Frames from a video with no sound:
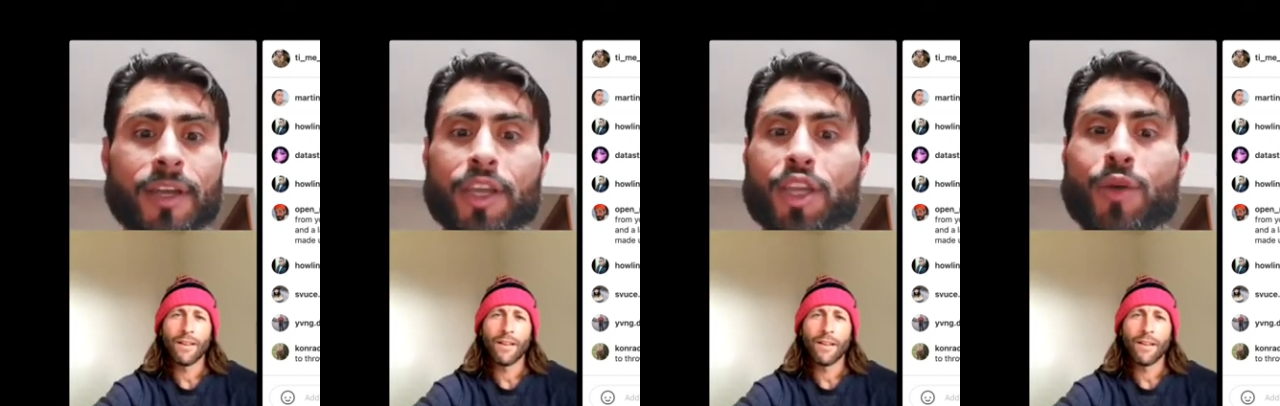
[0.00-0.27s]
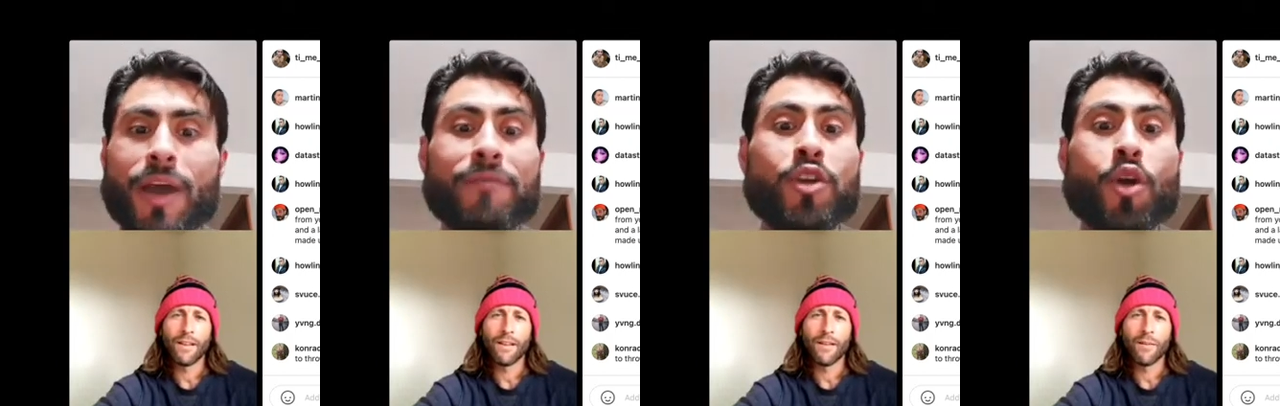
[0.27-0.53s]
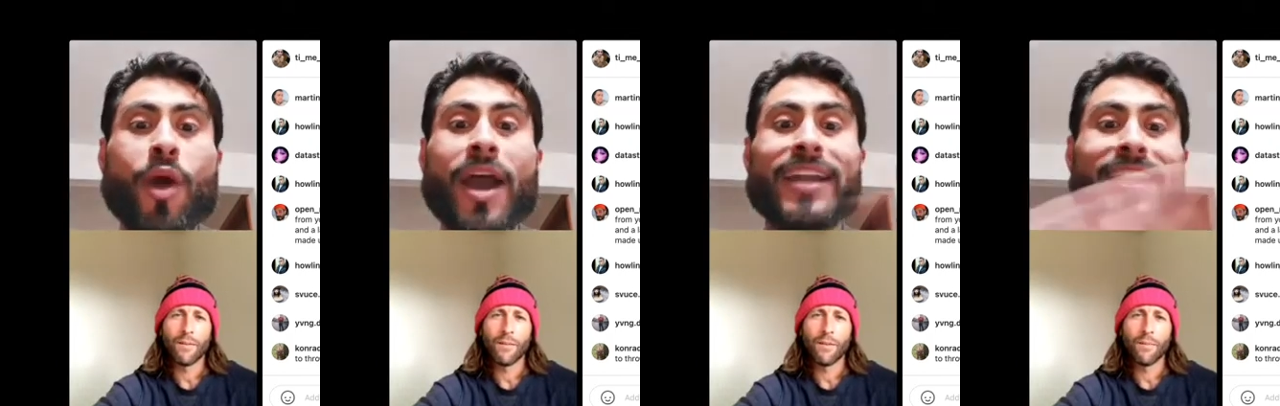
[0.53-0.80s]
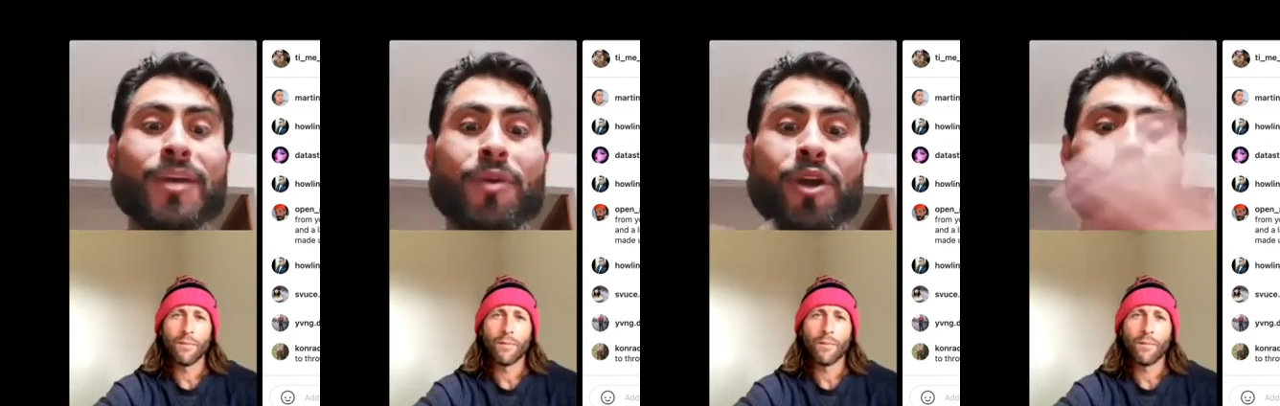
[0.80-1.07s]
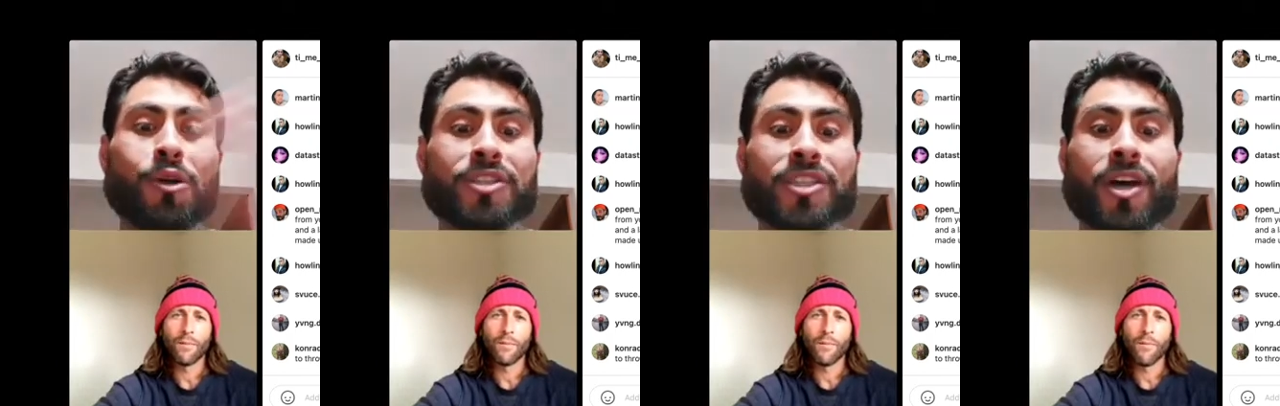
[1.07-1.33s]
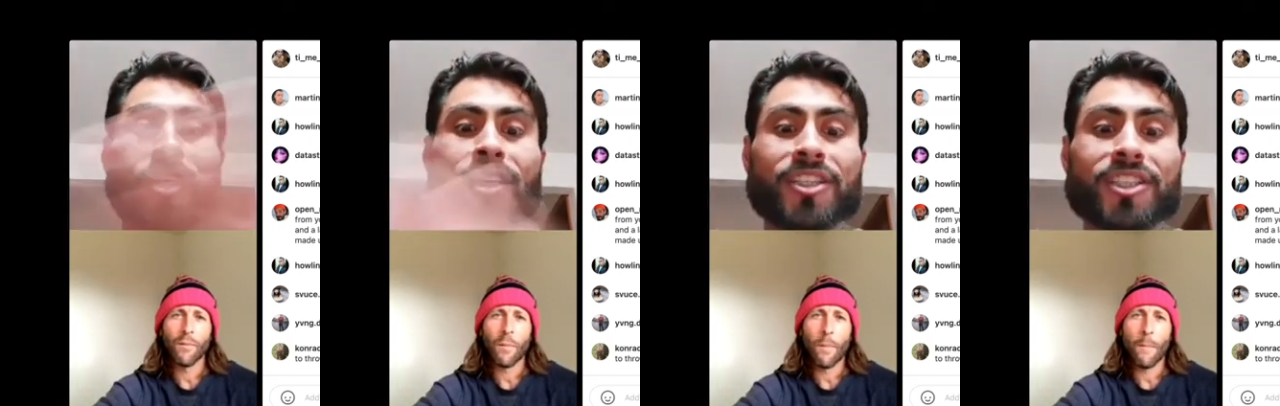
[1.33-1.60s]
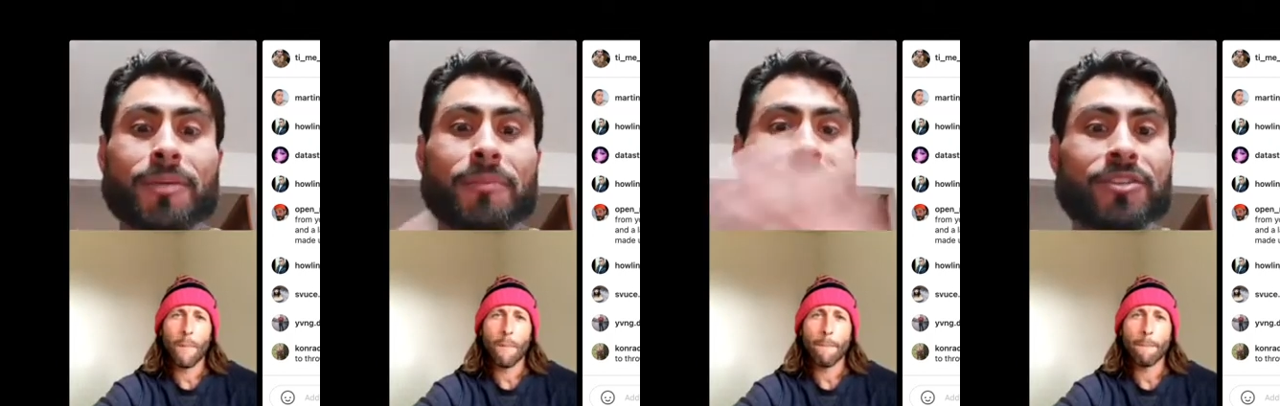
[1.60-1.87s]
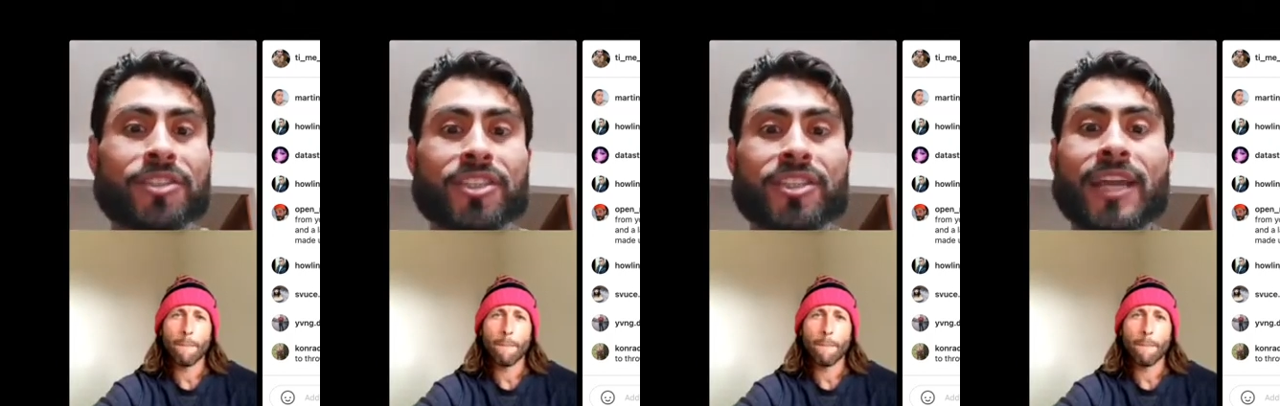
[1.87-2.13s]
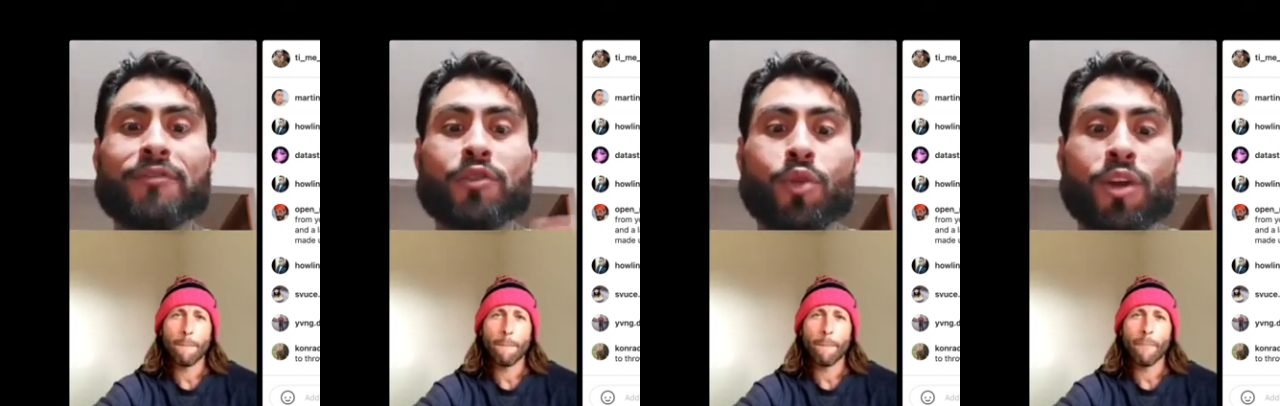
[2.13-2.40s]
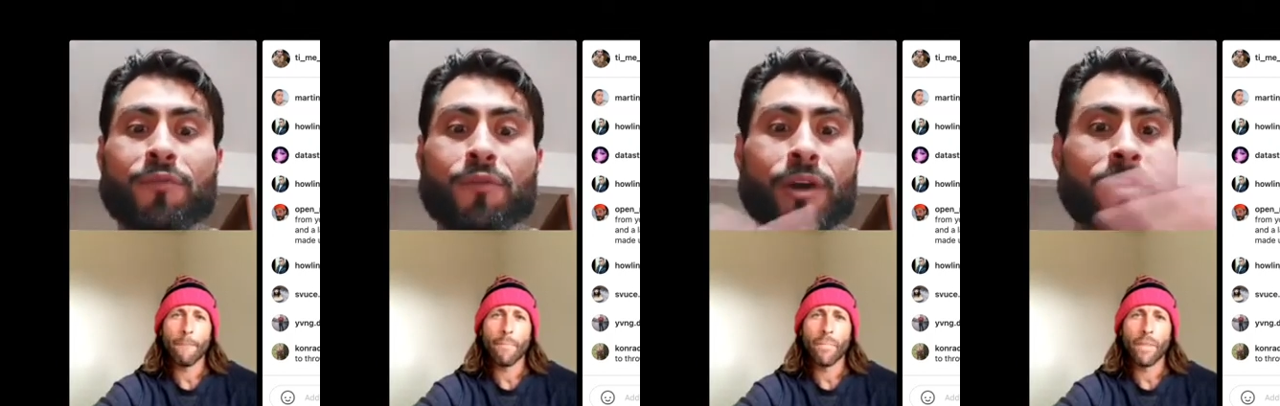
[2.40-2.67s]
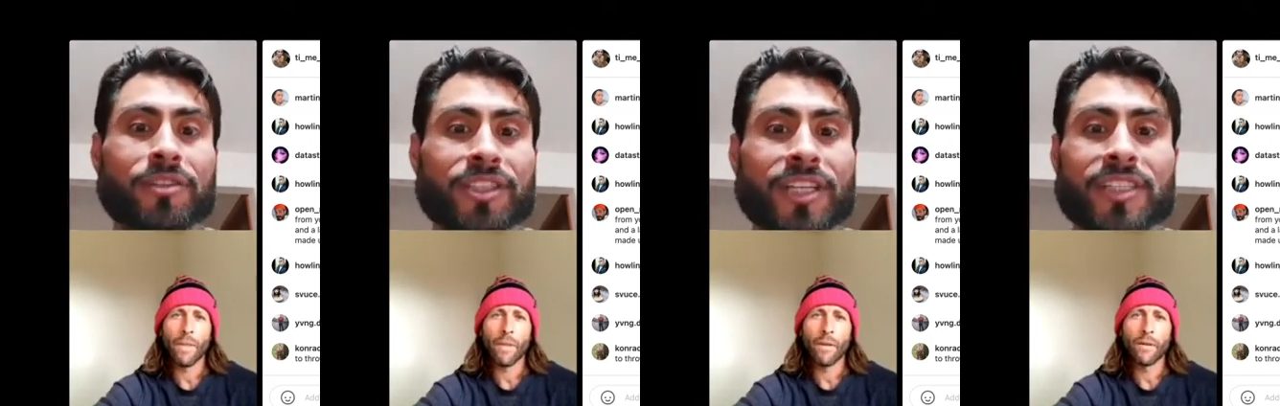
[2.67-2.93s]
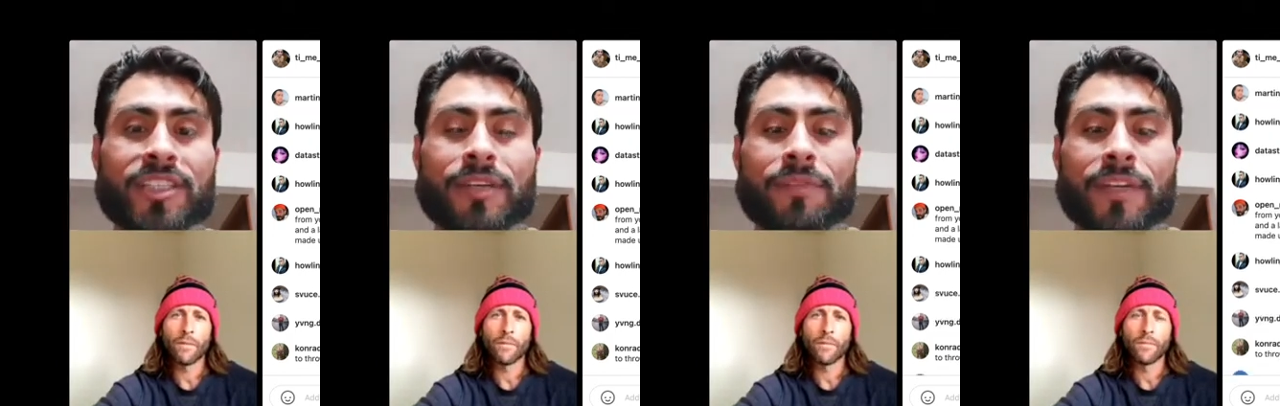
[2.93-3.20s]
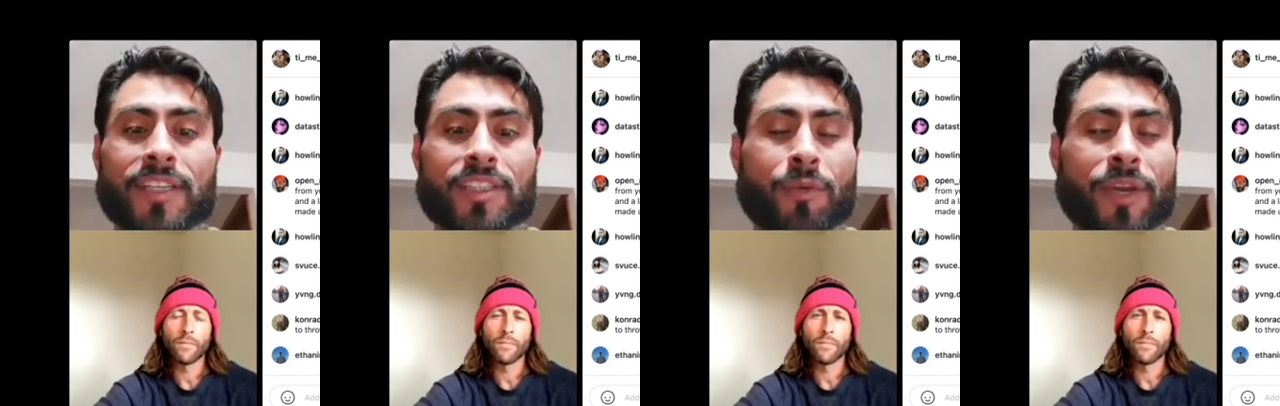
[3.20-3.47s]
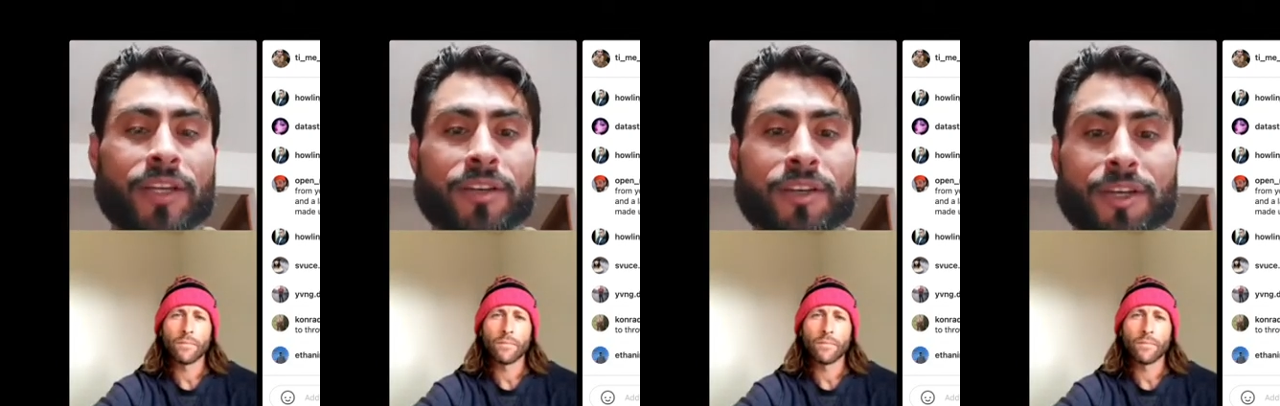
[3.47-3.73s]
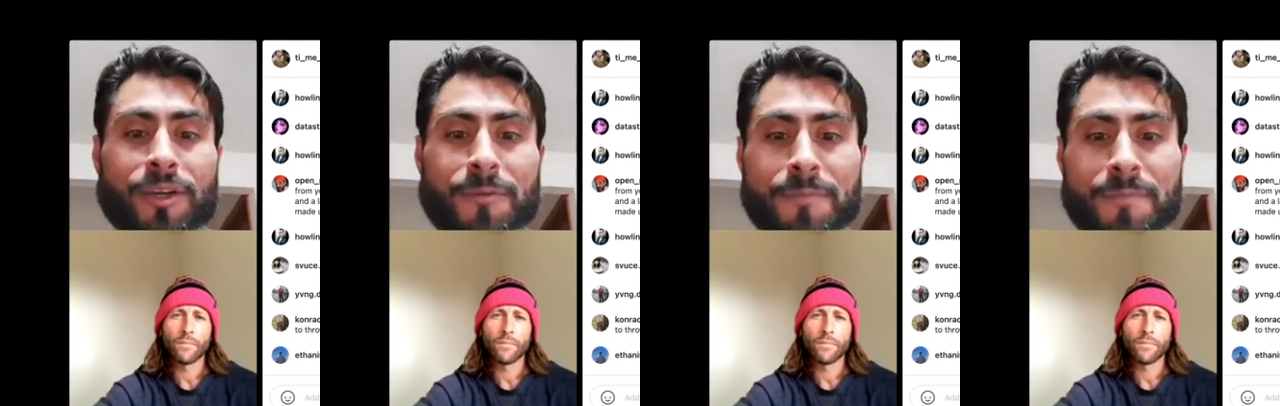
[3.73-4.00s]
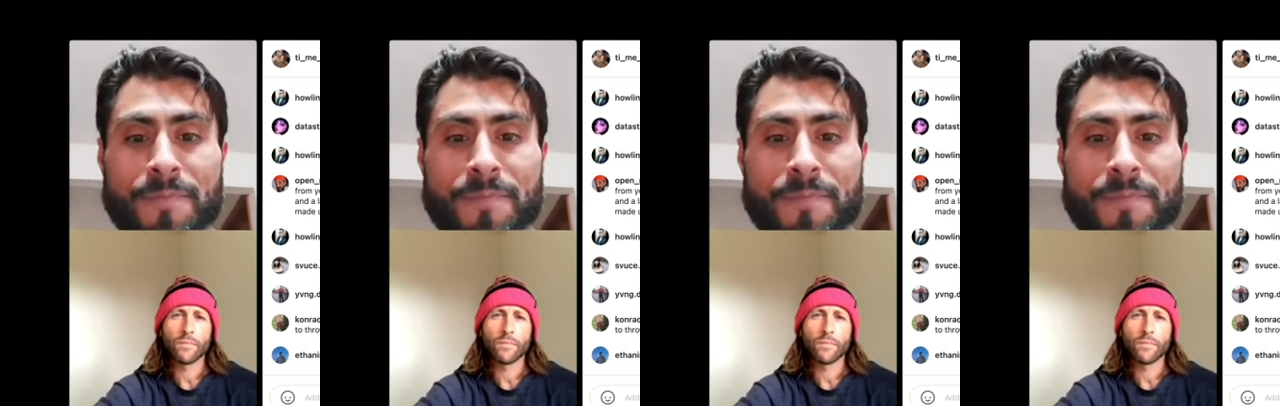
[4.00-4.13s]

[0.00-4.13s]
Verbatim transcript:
Speaker 1: You have no idea what goes on in somebody else's life 24 hours a day, seven days a week, do you?